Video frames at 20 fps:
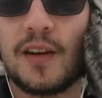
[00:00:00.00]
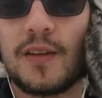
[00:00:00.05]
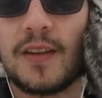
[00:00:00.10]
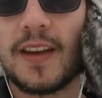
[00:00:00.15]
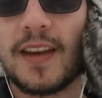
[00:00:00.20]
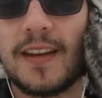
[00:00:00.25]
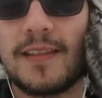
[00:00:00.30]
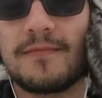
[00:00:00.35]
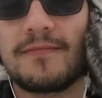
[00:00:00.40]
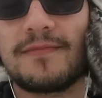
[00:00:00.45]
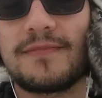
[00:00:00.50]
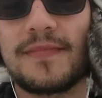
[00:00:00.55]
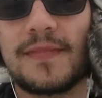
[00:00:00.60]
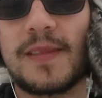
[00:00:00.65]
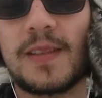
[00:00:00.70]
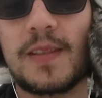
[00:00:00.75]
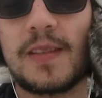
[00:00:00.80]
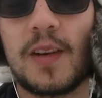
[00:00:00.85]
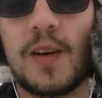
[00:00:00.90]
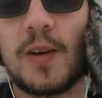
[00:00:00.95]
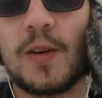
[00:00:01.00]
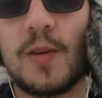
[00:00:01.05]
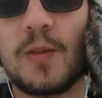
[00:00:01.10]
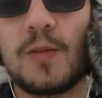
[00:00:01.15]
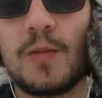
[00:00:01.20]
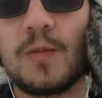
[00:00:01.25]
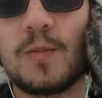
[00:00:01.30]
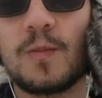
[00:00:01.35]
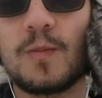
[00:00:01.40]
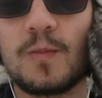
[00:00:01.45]
Okay,
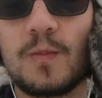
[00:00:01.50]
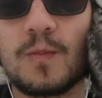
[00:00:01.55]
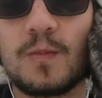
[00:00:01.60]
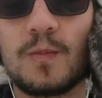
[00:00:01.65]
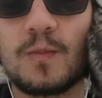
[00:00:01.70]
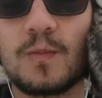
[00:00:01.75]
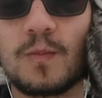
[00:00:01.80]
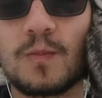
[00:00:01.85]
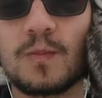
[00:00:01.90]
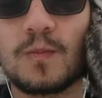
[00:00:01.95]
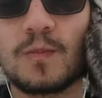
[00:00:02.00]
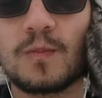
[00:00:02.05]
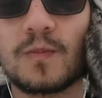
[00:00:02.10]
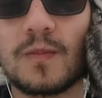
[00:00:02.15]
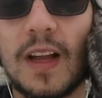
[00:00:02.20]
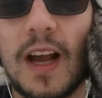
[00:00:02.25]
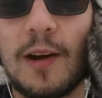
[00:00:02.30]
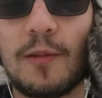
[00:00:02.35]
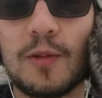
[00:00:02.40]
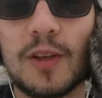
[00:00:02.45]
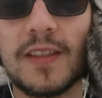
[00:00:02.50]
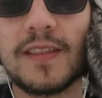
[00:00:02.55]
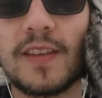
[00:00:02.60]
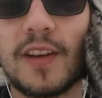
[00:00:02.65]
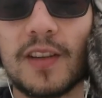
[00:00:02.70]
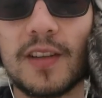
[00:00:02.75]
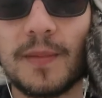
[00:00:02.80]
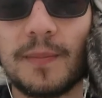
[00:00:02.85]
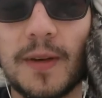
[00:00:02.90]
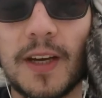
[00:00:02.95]
so I want to
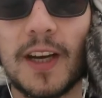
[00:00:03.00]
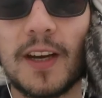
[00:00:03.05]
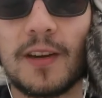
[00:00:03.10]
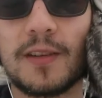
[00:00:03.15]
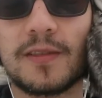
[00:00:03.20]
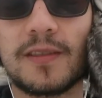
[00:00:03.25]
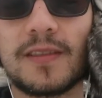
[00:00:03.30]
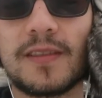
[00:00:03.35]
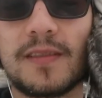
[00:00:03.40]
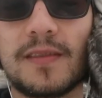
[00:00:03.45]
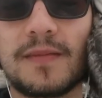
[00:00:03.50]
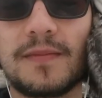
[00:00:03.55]
talk about